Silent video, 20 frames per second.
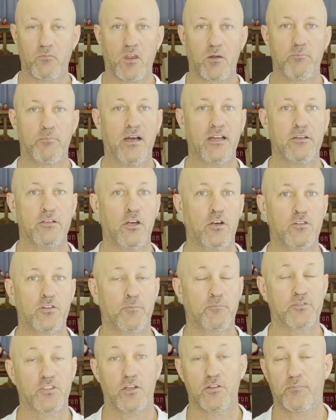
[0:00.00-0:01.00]
But
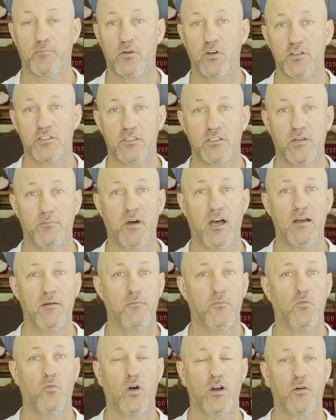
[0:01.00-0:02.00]
so the person, you
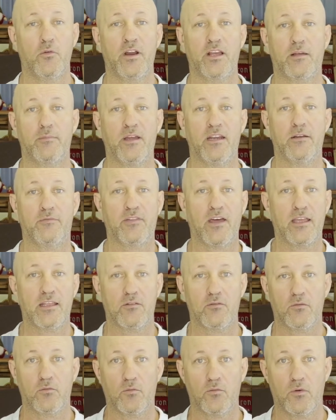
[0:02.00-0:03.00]
might want to recommend if
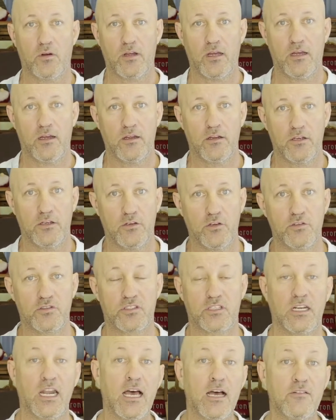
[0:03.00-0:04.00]
they use
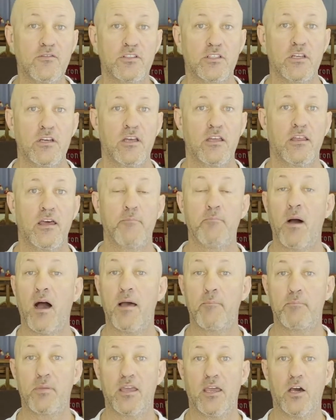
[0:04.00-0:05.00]
gloves, that
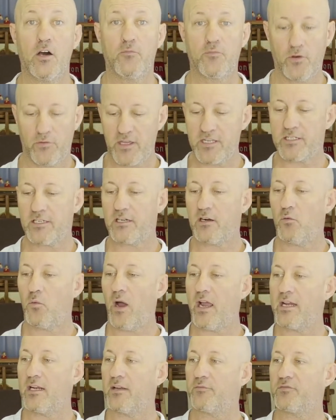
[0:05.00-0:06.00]
might be helpful. These are little
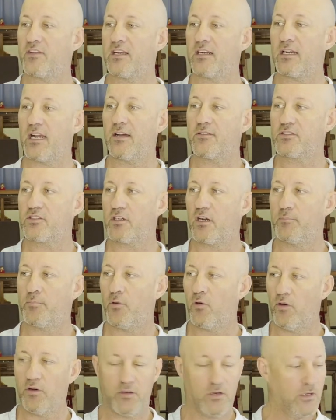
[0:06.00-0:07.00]
weightlifting gloves that I
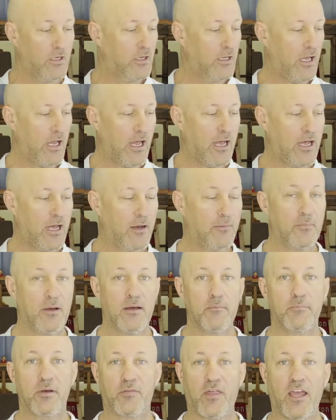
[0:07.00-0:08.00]
bought,
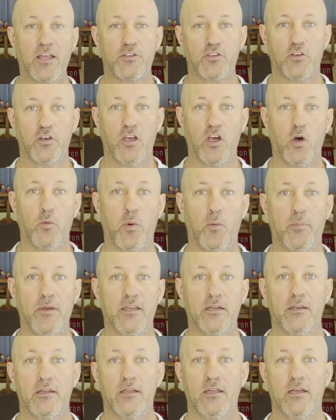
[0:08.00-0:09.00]
but they do help a
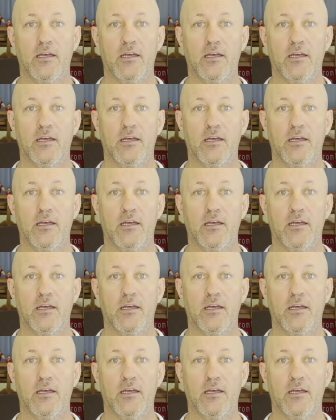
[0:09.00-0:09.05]
bit.